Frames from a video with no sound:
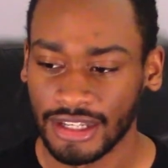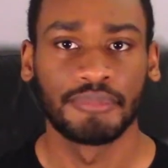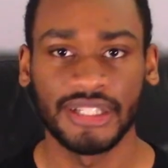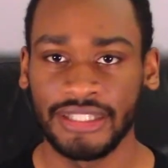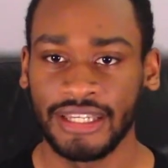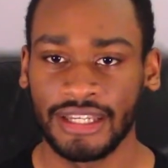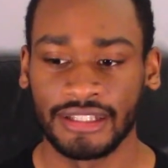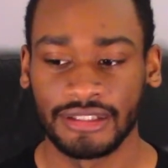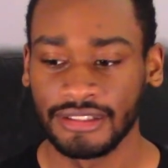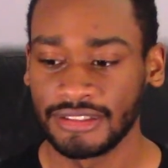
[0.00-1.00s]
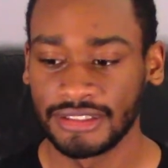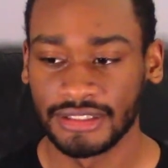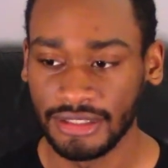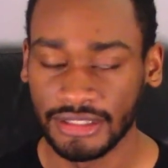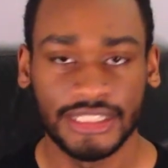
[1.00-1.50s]
But yeah, this
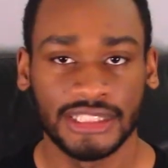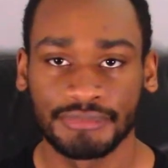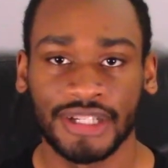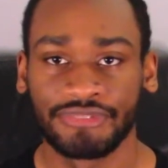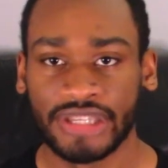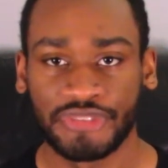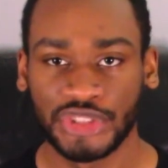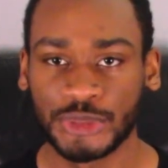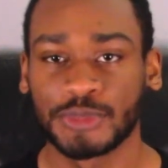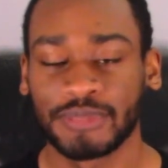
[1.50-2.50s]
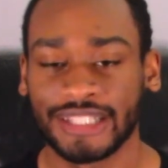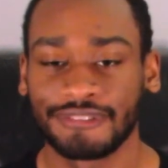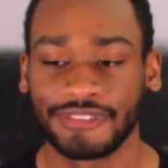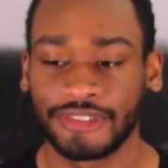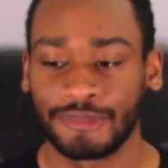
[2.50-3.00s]
is my favorite Superman
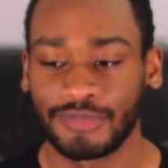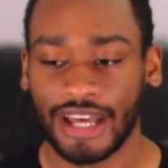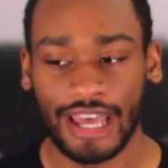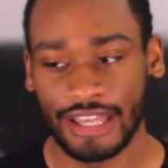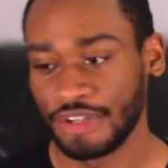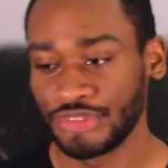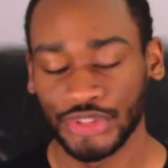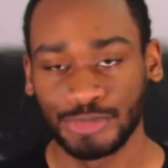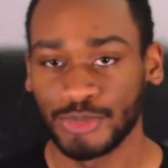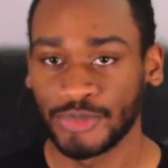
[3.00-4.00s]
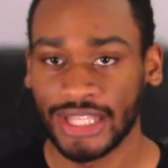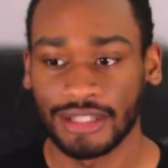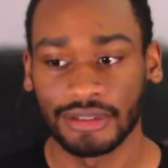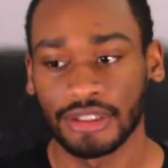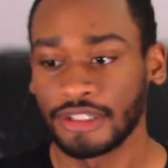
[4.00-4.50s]
film. I know there's people
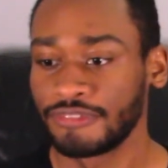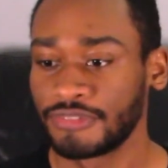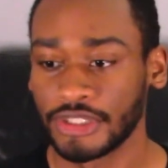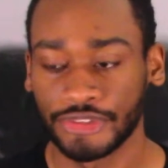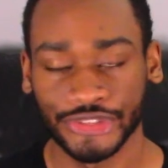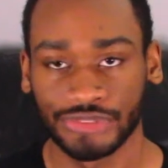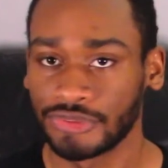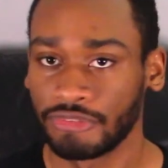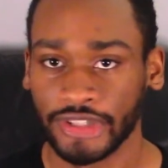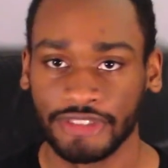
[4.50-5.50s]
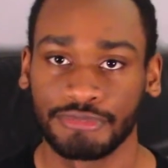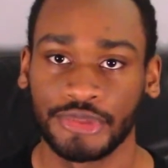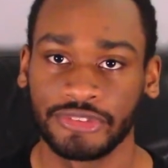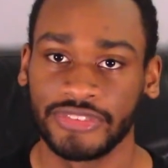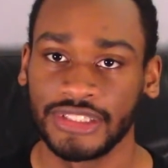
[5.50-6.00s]
that love the Christopher Reeve
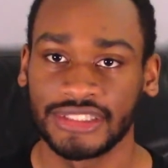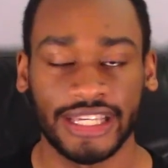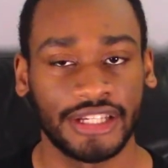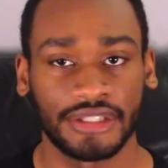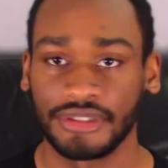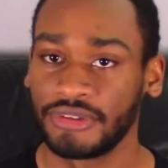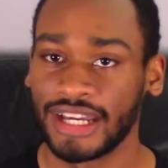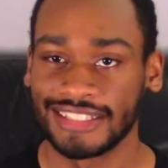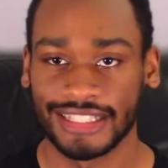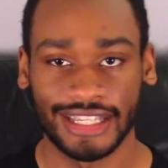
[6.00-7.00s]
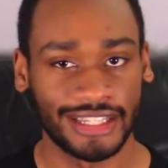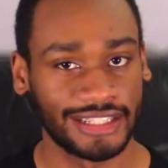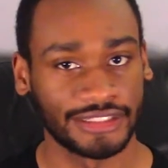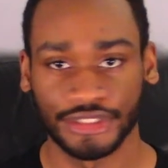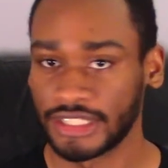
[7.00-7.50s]
movies, and you guys
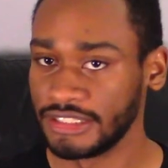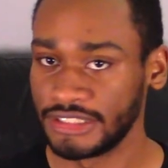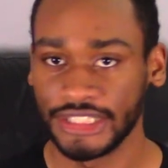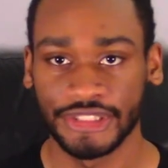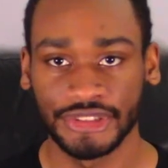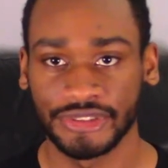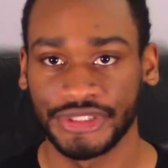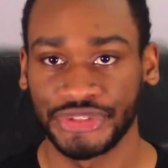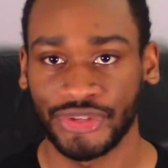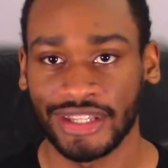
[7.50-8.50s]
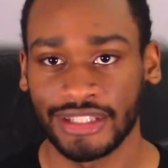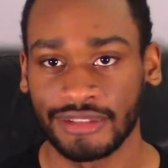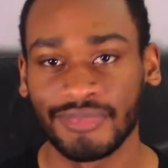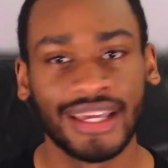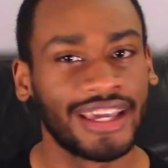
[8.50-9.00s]
can continue to enjoy
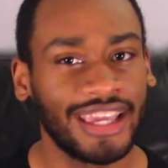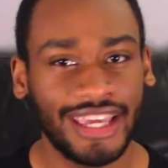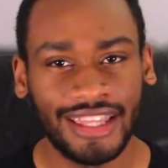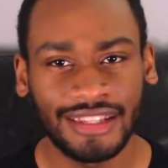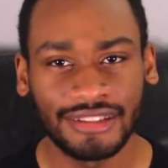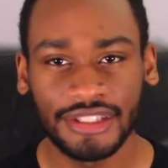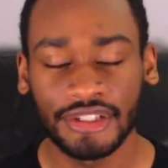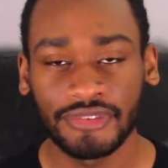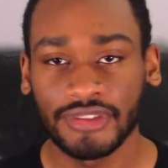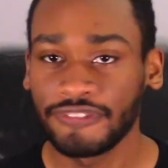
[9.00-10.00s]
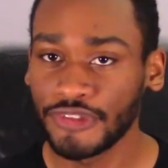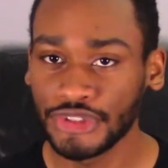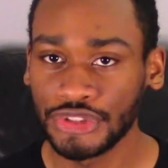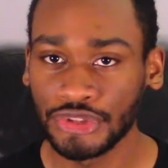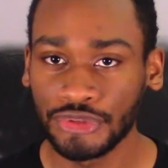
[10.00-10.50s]
them. And, you know, the
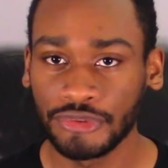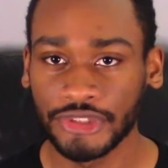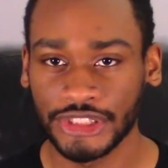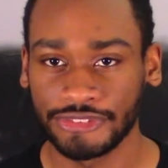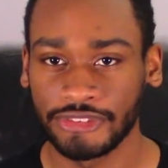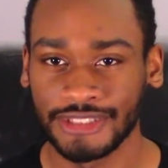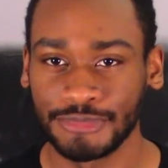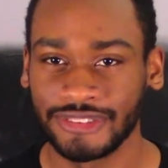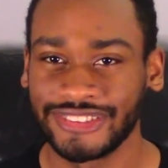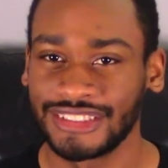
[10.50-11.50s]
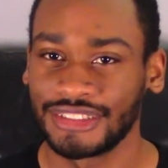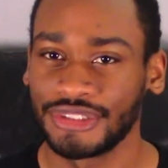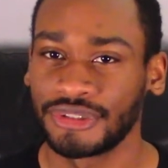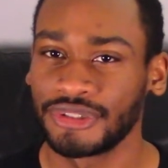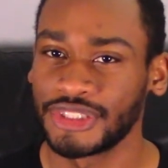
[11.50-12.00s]
first two Christopher Reeve movies
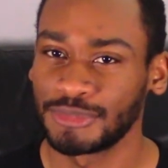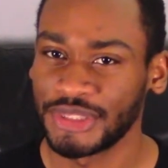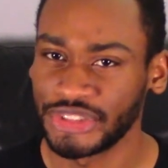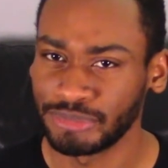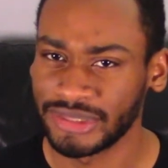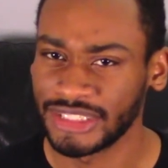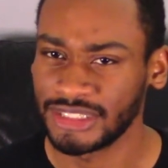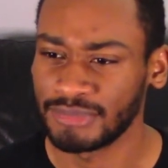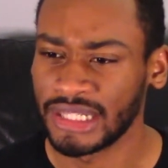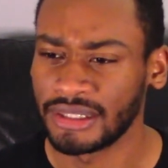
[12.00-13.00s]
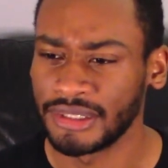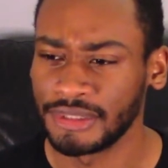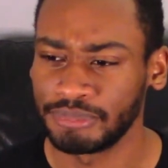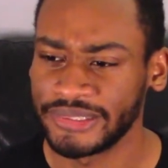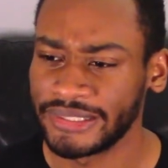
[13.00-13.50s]
still hold a special place in my
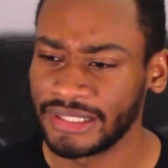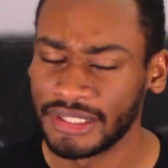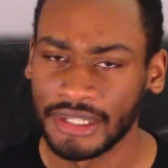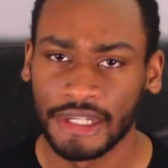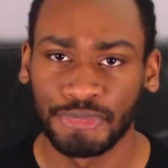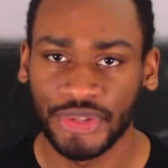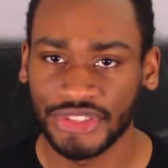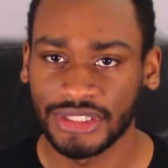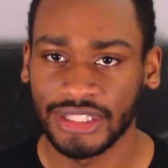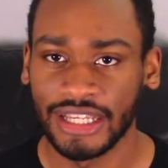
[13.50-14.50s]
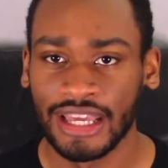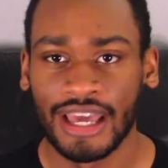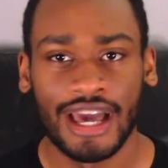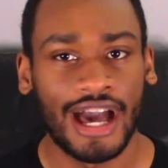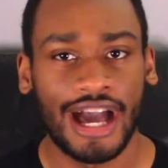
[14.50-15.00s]
heart. But personally,
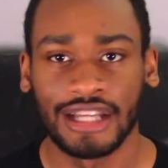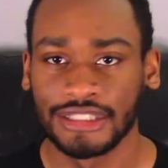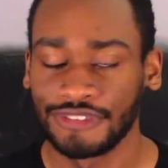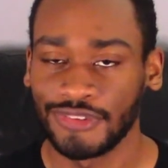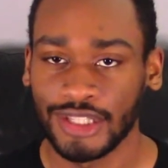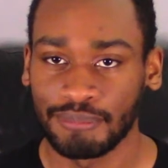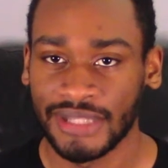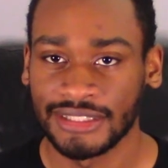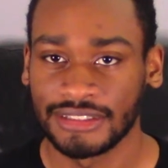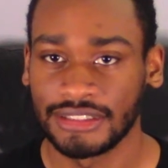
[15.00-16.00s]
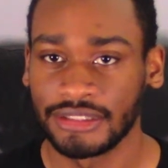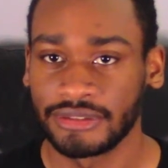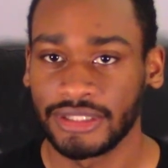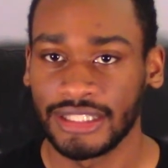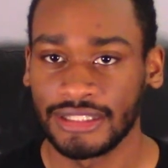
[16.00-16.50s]
I just feel like Man of
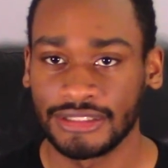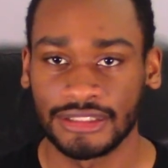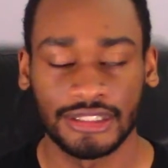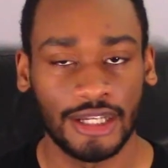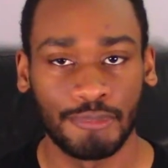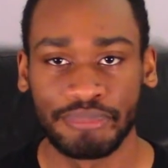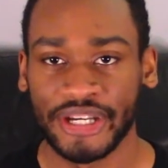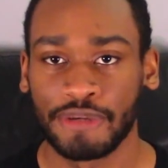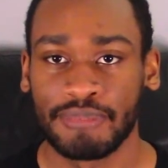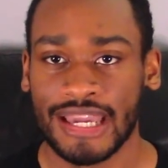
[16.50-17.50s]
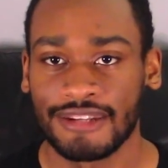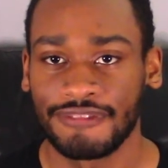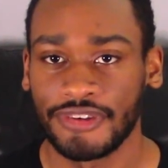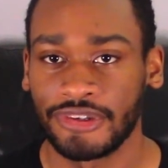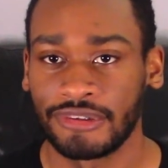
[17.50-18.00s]
Steel is a better made
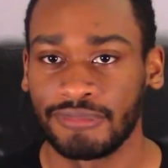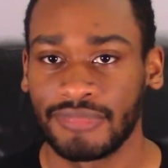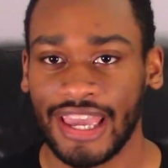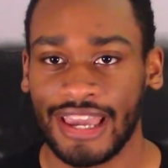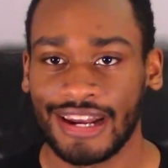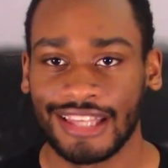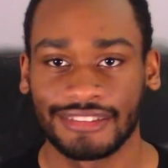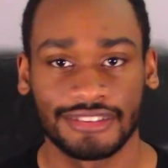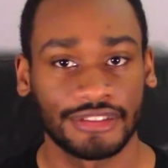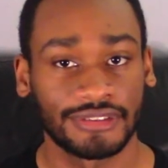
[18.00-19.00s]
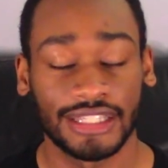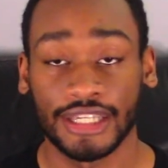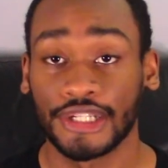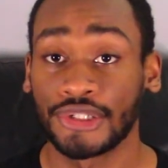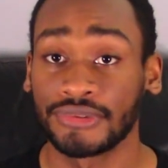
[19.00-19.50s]
film, and I still think
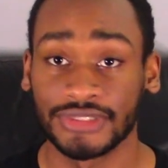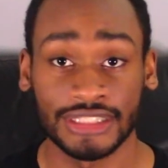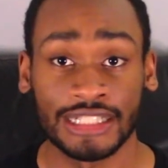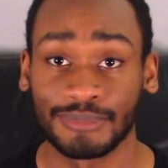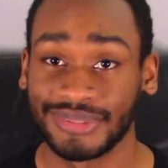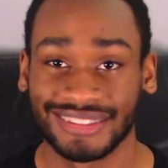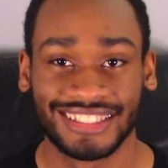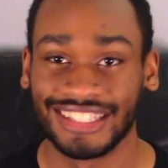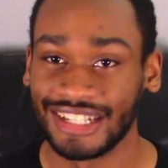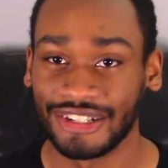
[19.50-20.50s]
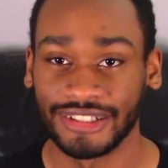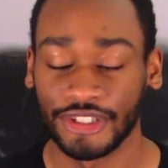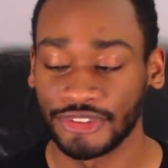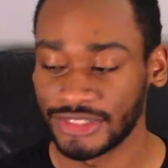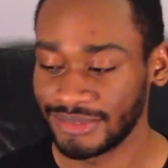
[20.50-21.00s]
it holds up. You know, it
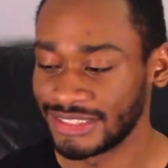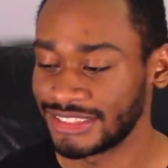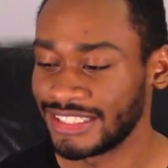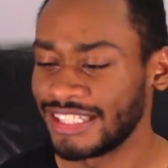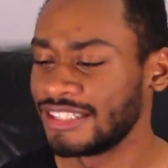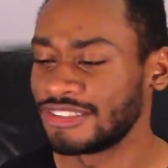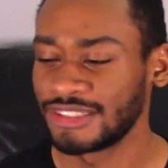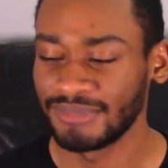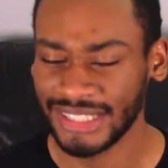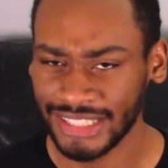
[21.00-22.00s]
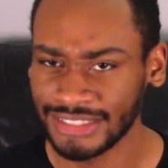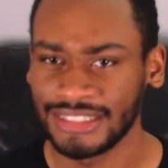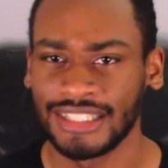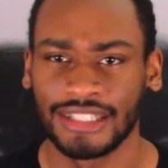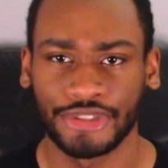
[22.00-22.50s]
holds up to this day. There's some things
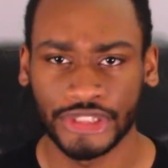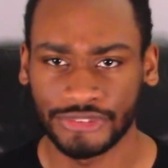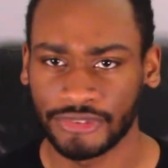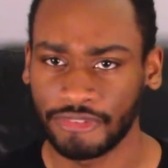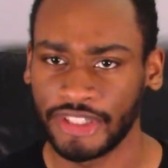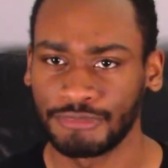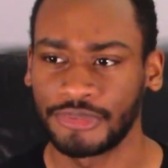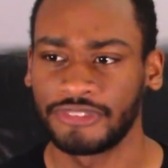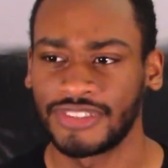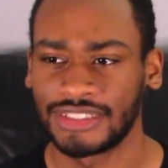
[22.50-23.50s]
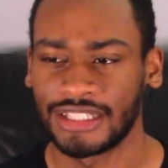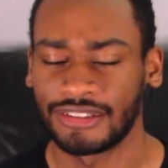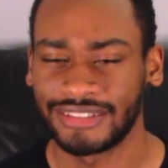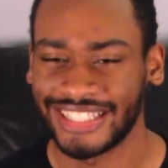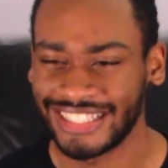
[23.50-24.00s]
in the Christopher Reeve movies that are
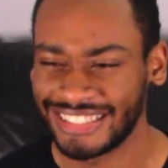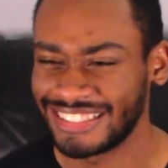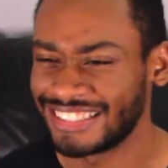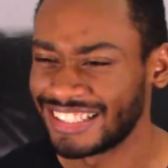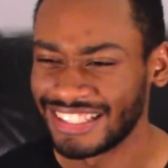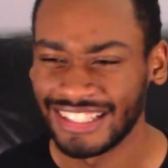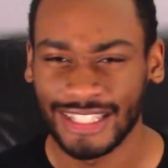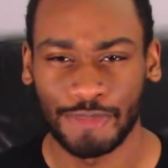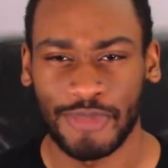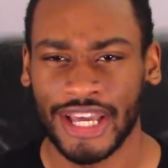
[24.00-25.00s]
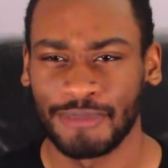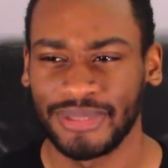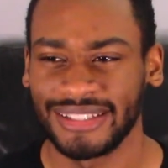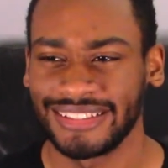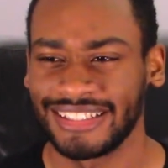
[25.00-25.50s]
dated, in my
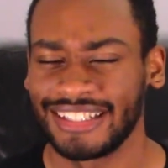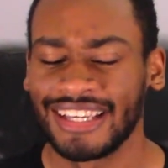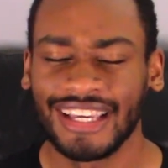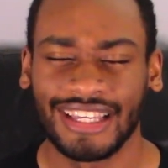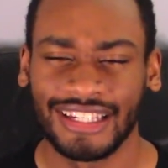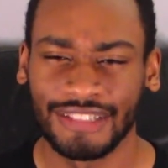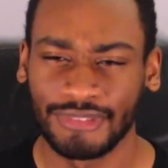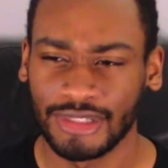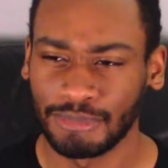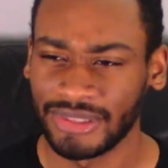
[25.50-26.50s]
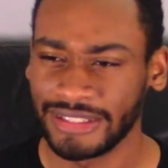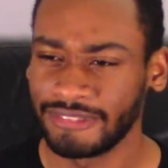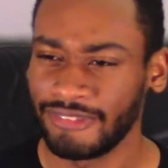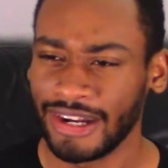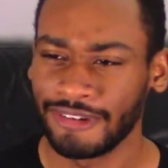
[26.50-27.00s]
opinion, and even the Brandon
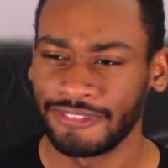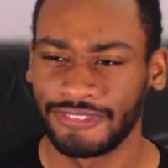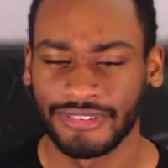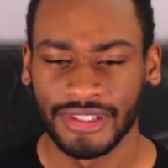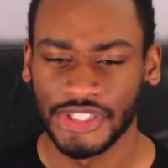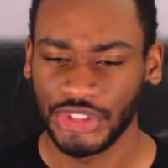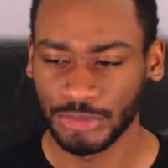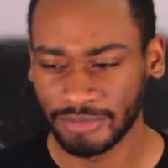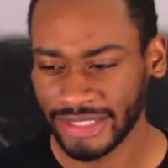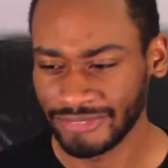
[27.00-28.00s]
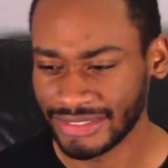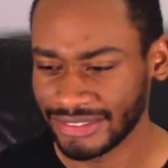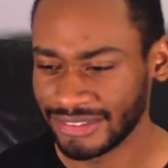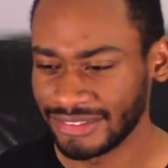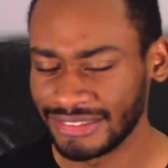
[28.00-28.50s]
Routh Superman
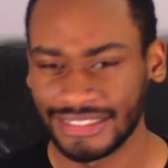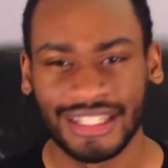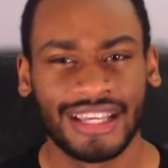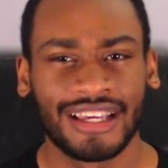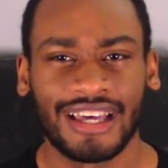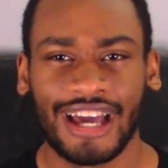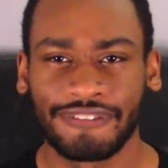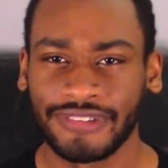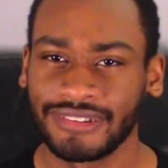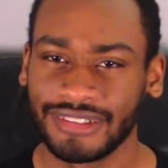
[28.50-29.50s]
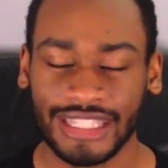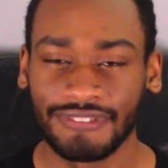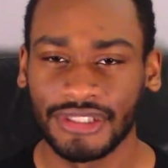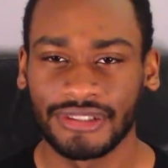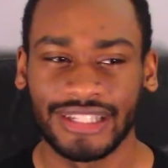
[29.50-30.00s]
Returns, I felt,
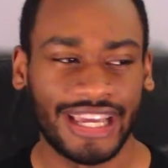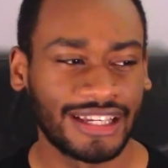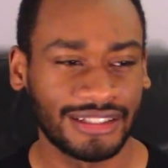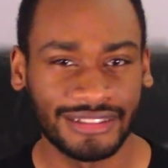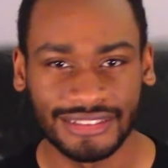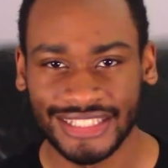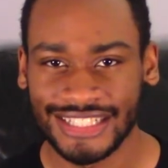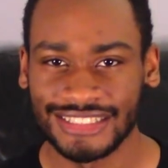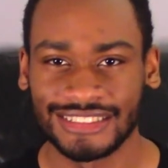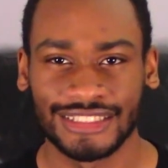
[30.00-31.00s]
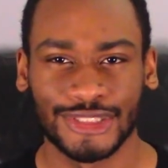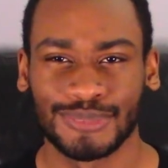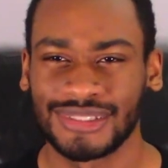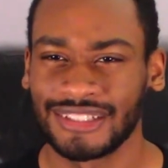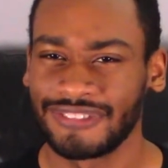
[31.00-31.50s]
even though it had good intentions, there's some
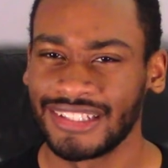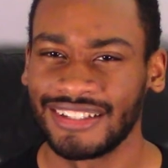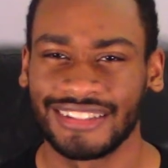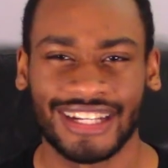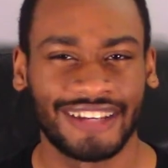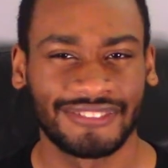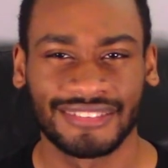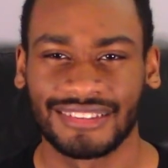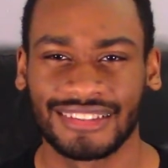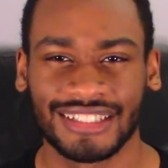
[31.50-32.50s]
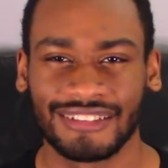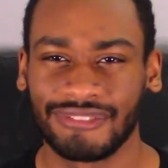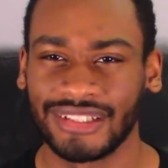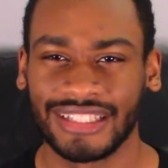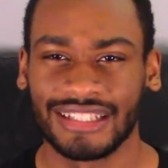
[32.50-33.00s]
stuff in there that I didn't
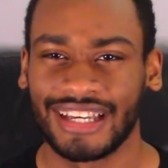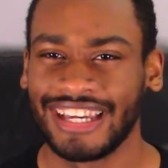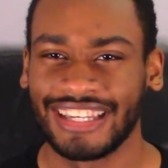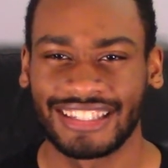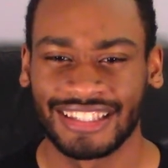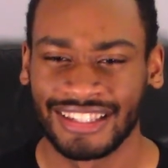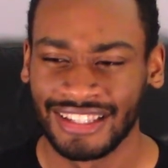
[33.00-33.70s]
really like.